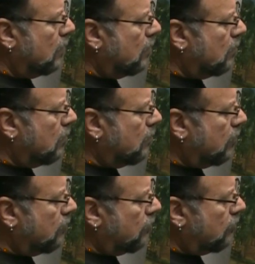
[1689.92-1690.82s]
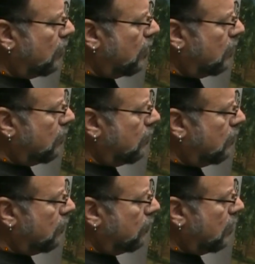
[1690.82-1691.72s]
I'm going to brush this out,
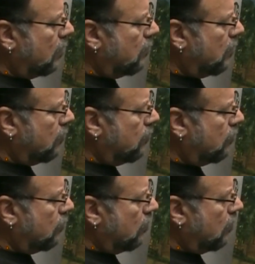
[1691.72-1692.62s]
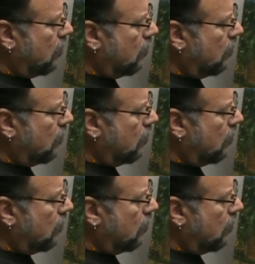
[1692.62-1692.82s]
just kind of brush it through there.